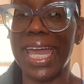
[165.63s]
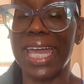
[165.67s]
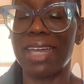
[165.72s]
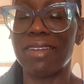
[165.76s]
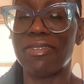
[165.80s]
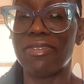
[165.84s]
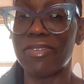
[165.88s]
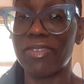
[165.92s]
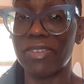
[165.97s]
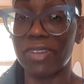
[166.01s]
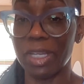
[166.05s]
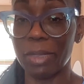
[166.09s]
a
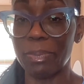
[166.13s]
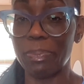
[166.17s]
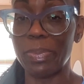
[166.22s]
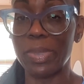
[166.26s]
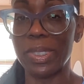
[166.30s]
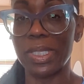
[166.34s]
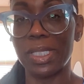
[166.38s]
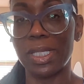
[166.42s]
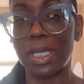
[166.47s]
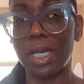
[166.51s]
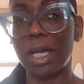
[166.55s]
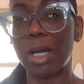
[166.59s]

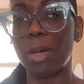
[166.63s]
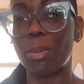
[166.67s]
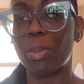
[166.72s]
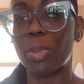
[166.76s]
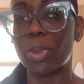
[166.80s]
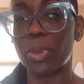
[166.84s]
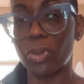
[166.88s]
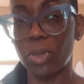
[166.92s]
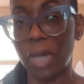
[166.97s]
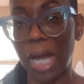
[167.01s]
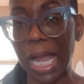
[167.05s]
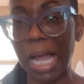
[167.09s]
flippin'
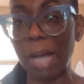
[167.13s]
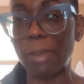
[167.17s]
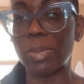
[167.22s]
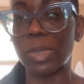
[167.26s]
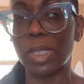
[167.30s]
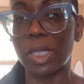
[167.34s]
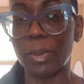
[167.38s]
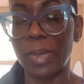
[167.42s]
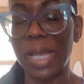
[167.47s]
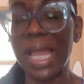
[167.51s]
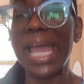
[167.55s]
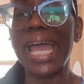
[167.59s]

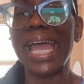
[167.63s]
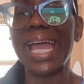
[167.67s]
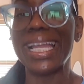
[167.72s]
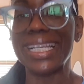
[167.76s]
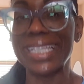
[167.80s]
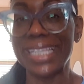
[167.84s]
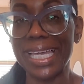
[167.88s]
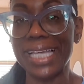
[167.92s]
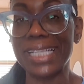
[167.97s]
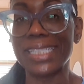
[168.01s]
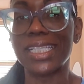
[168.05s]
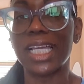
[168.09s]
problem.
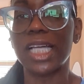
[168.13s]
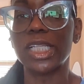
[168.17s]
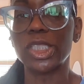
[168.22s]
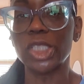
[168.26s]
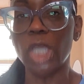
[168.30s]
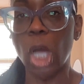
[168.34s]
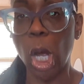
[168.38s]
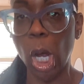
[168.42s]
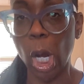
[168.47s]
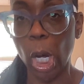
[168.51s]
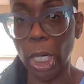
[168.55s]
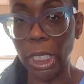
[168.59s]
And yes,
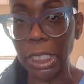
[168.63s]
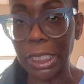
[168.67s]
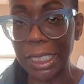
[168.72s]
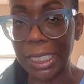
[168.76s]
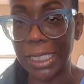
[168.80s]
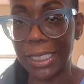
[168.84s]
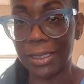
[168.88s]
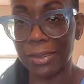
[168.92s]
target,